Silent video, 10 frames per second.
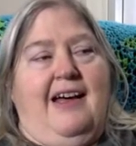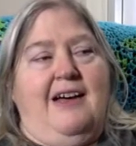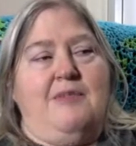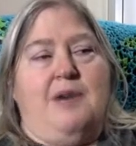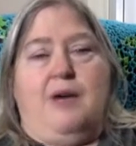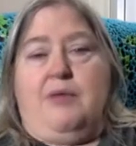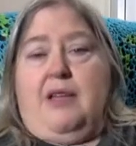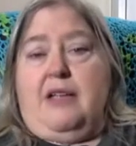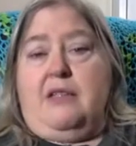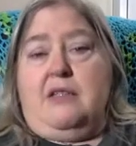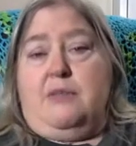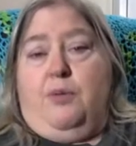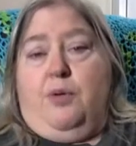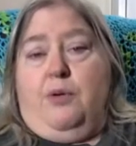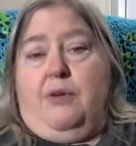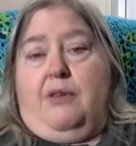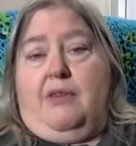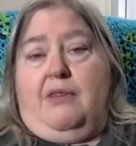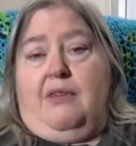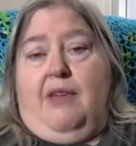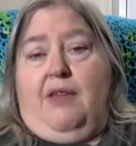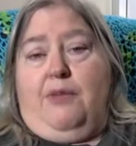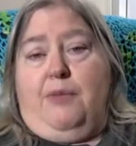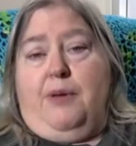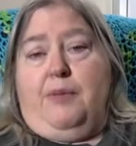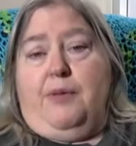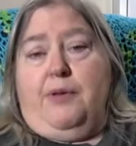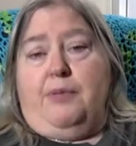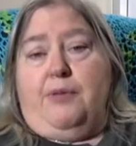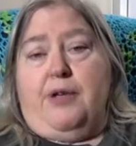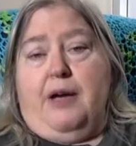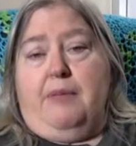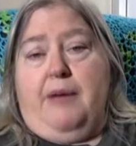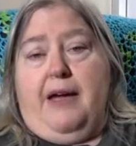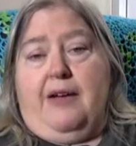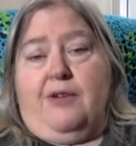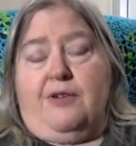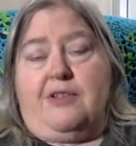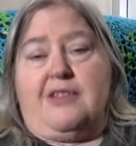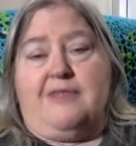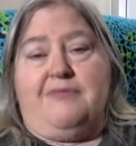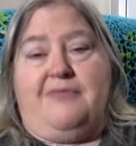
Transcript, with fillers: um, I would like to support other people that put out patterns.